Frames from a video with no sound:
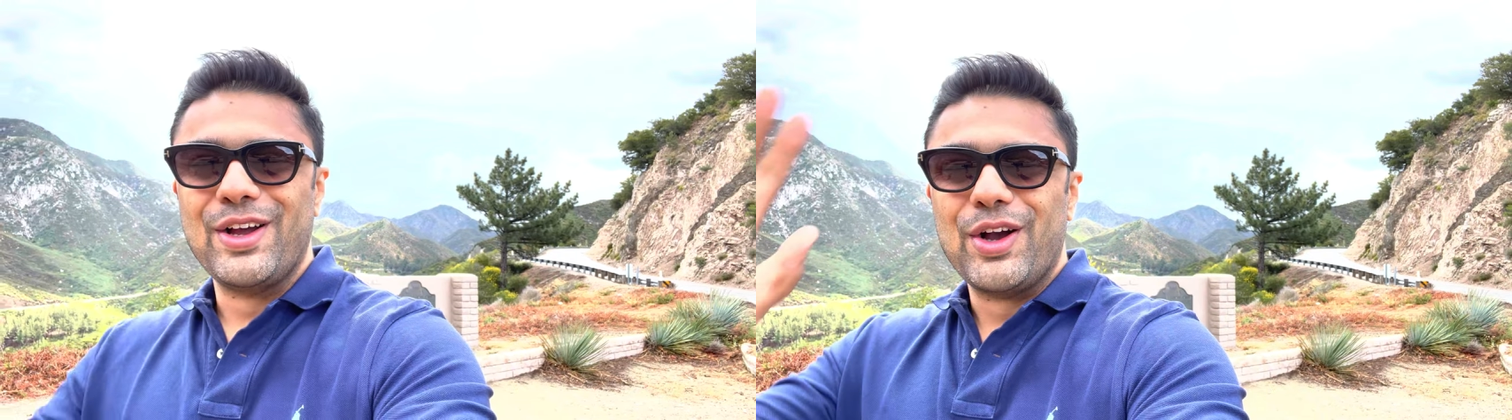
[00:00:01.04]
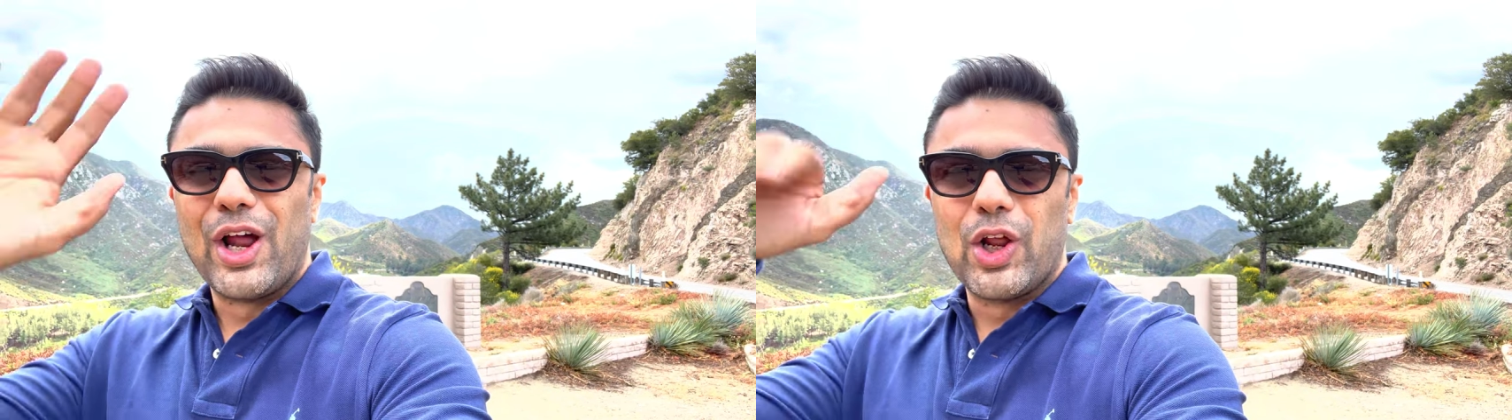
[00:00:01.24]

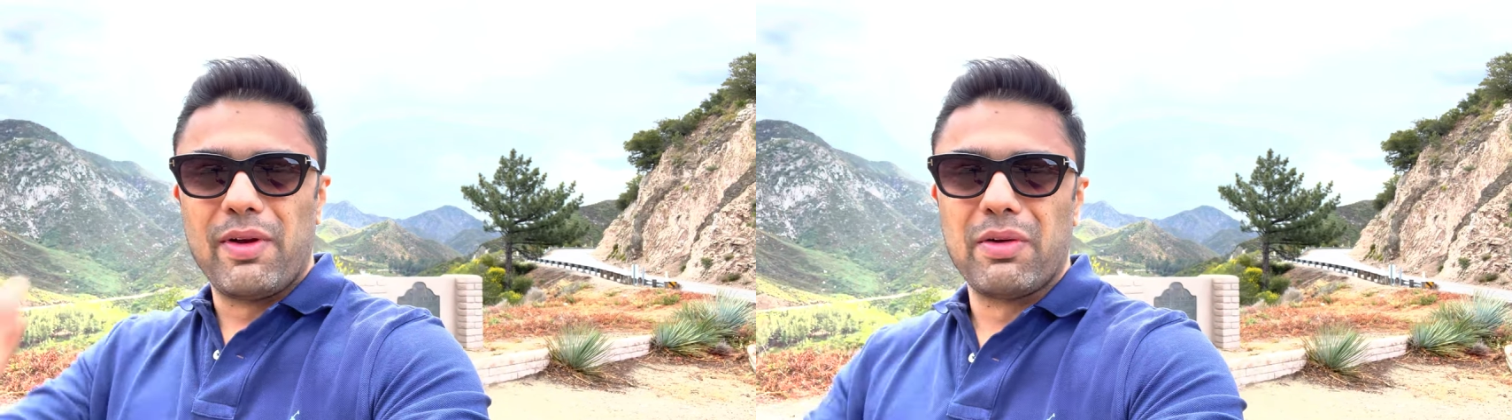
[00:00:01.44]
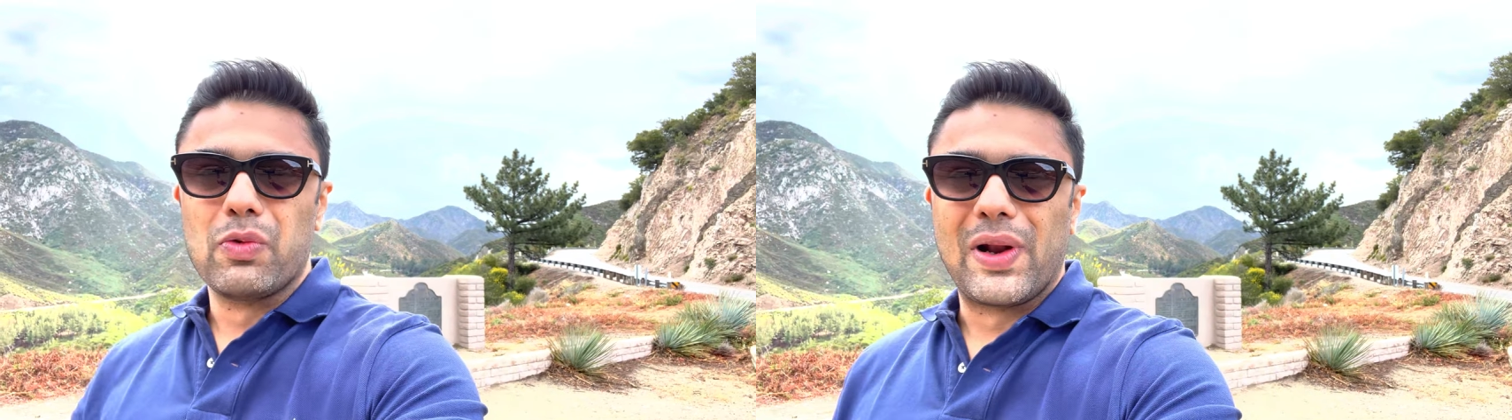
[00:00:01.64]
Hello
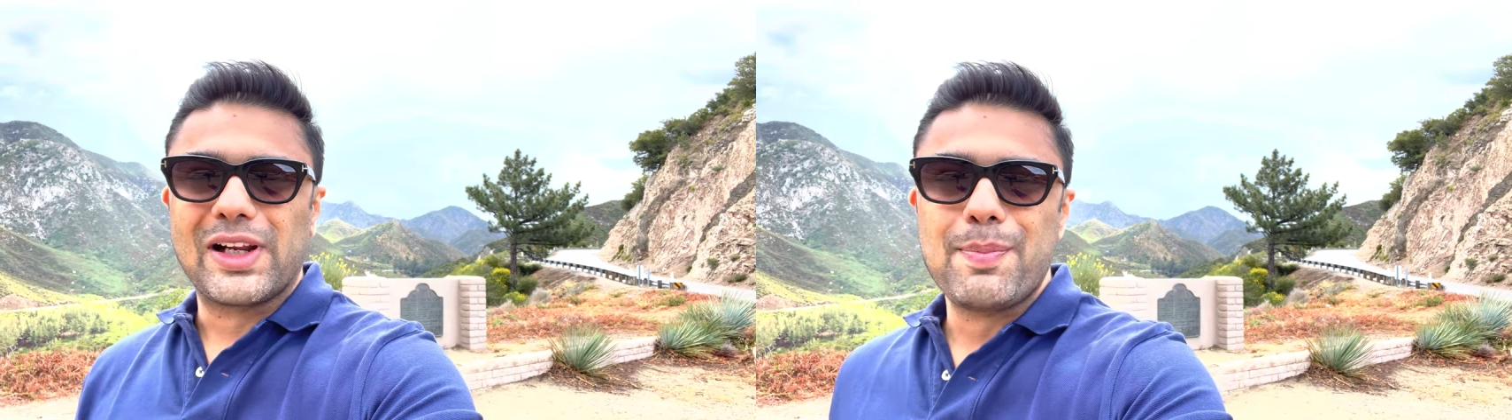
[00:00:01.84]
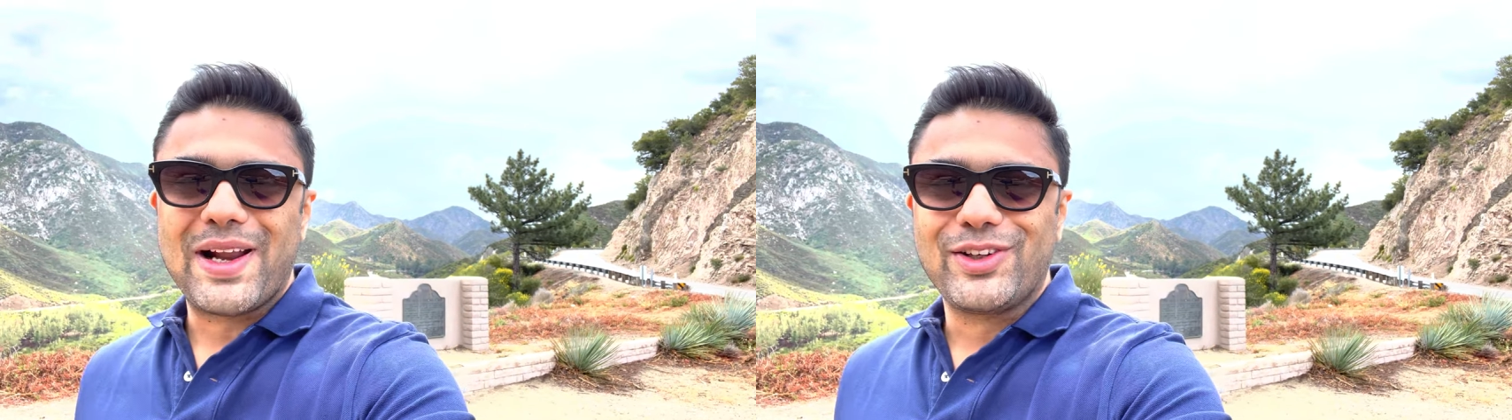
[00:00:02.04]
everyone,
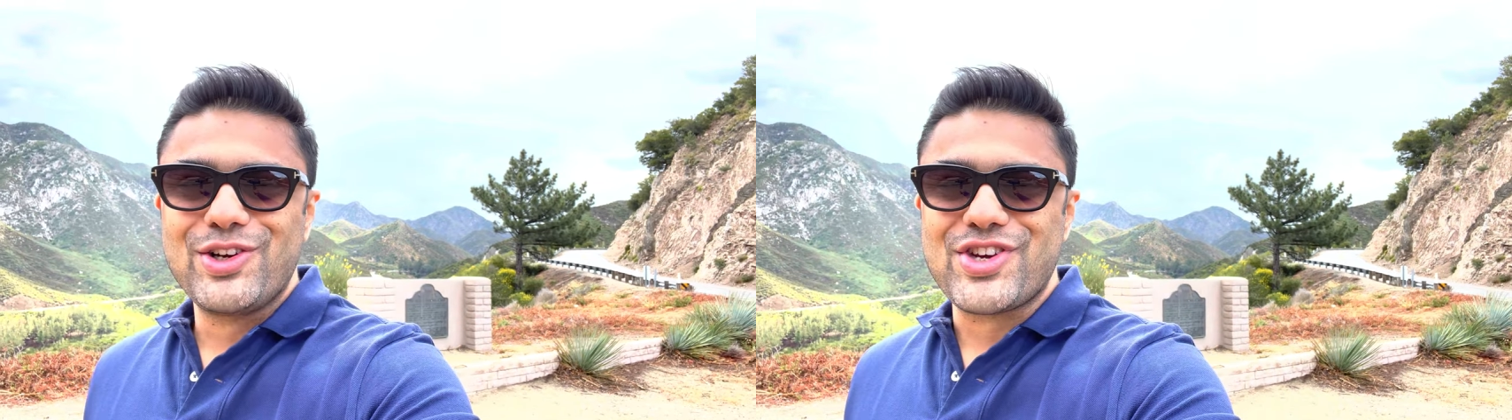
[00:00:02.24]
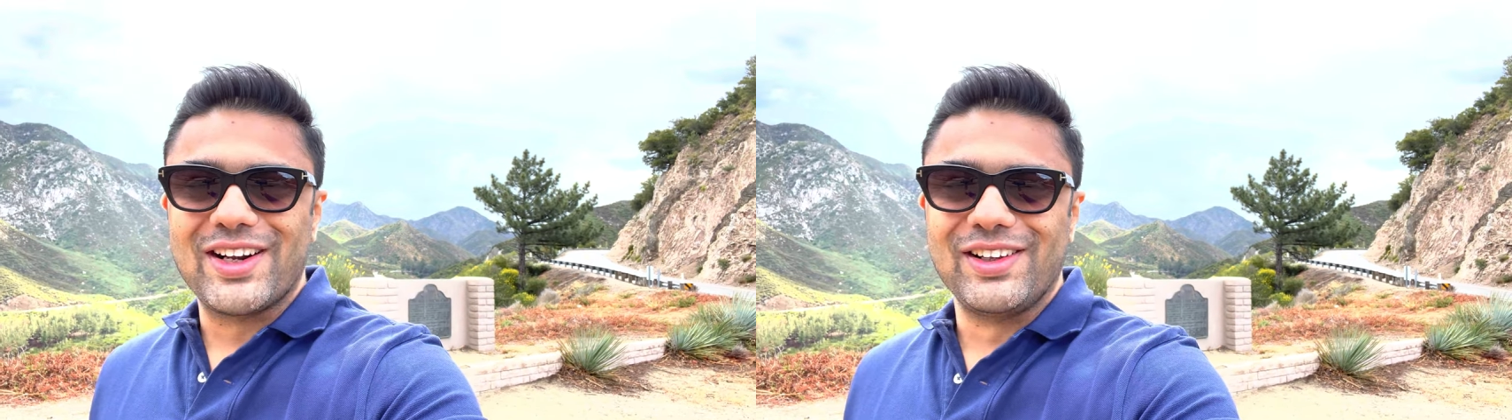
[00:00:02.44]
welcome back to
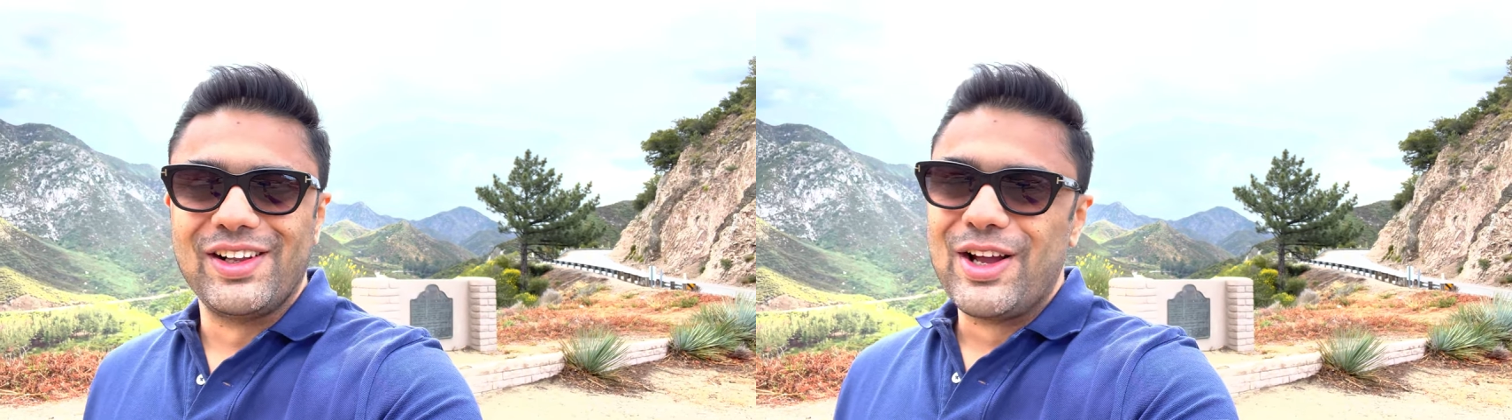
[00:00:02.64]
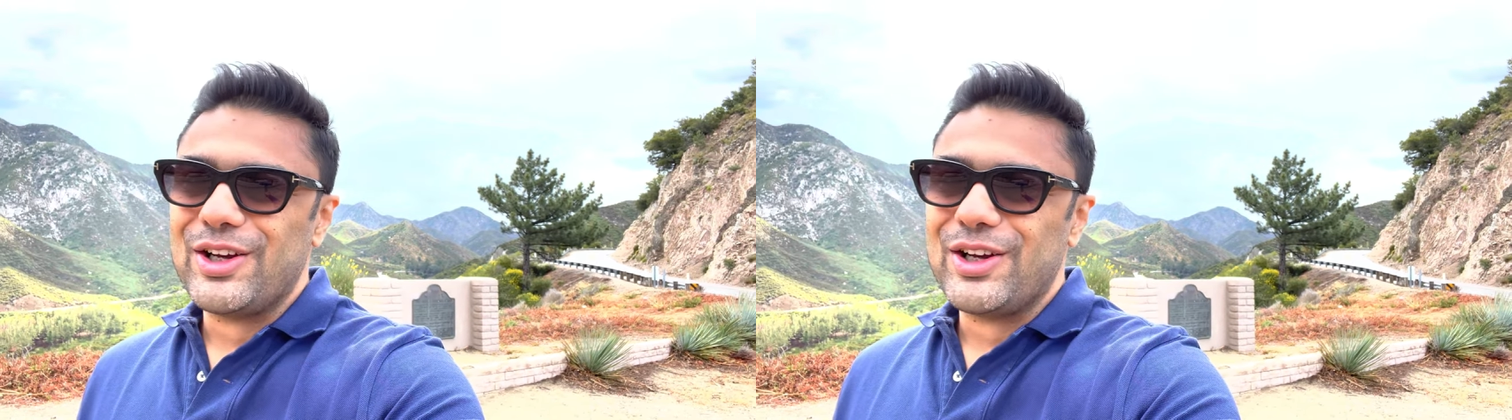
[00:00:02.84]
the channel.